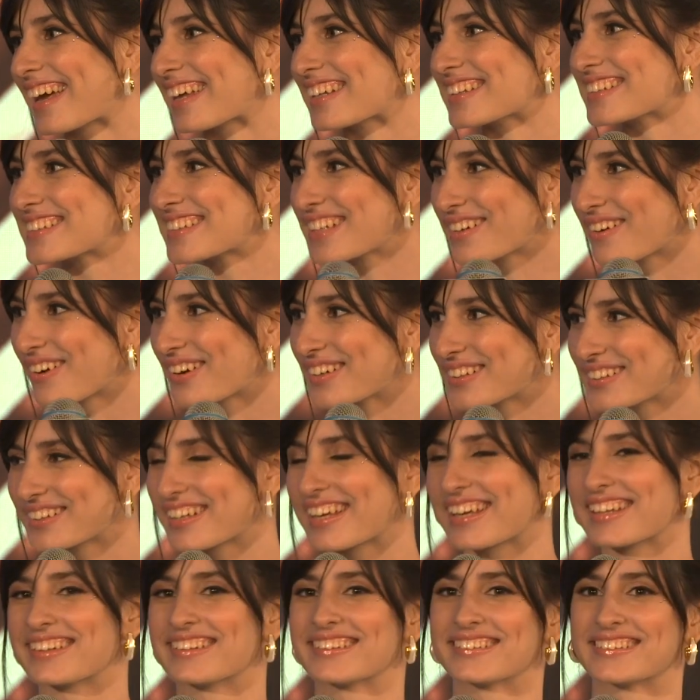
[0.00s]
and sit all
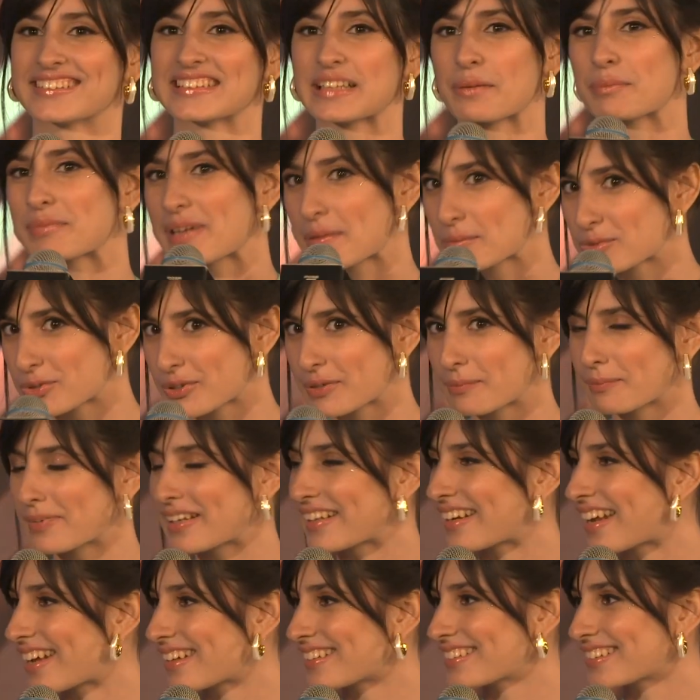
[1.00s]
together. Sometimes we'd
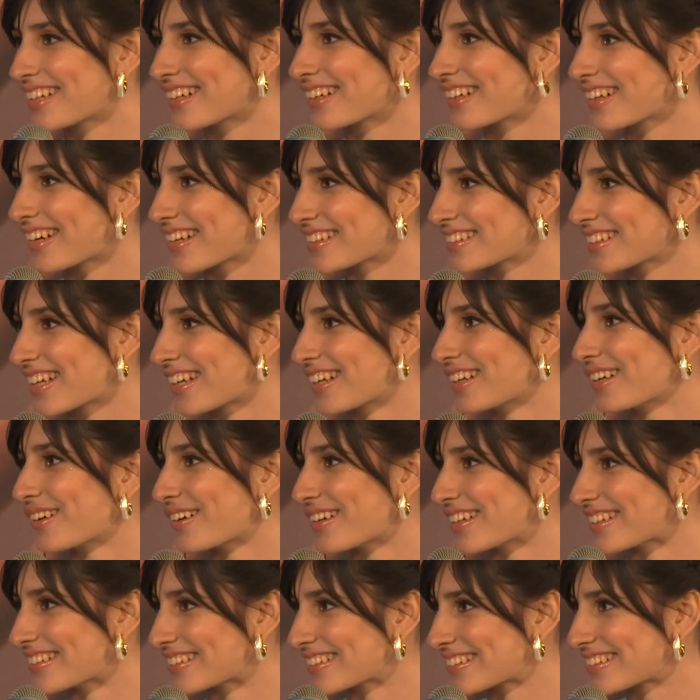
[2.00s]
meet at Shankar Ehsaan
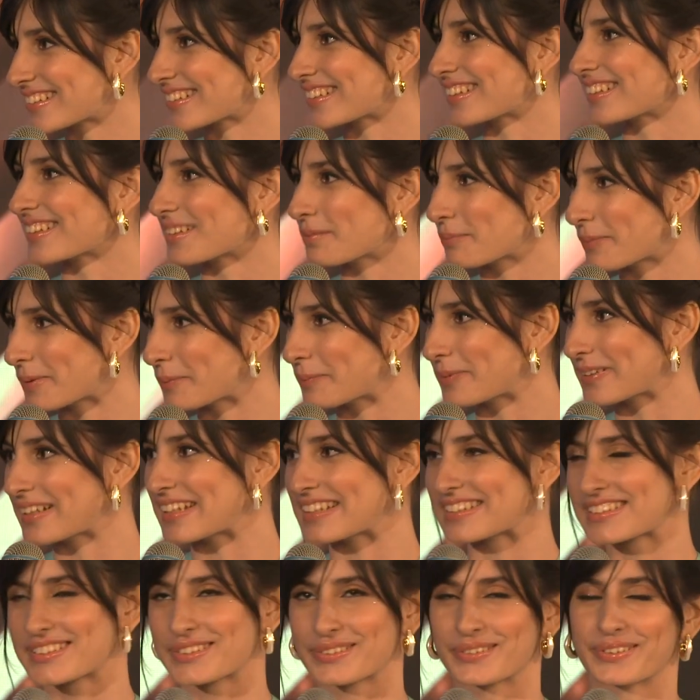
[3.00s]
Loy's yeah. Uh, Purple
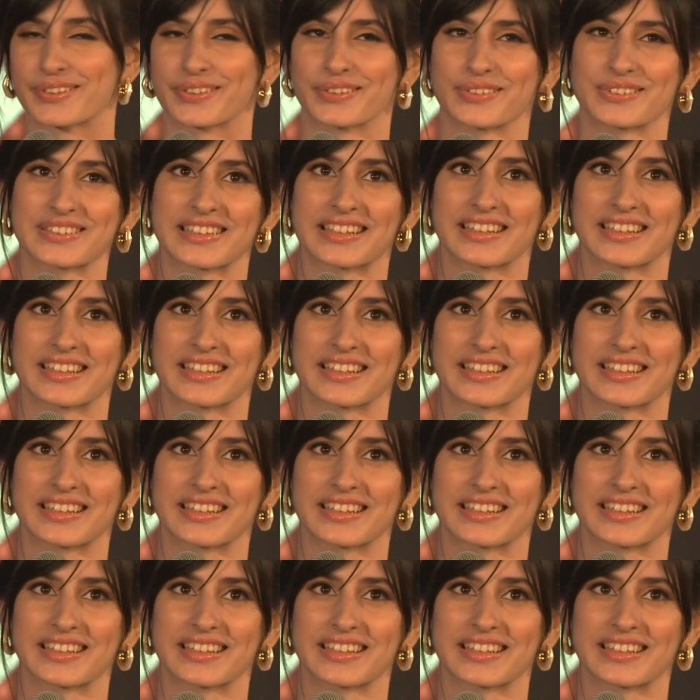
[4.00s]
Haze Studios,